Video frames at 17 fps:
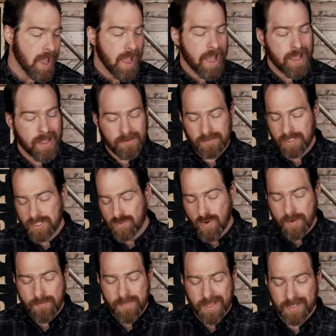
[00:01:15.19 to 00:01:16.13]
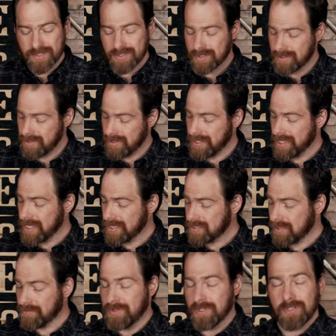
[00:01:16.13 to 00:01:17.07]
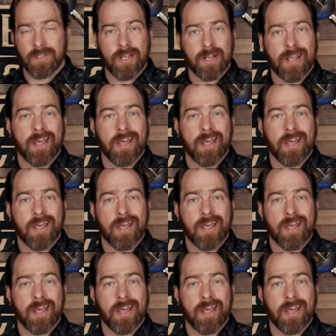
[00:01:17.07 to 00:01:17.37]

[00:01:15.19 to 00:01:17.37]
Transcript: And you just want to make sure you get something that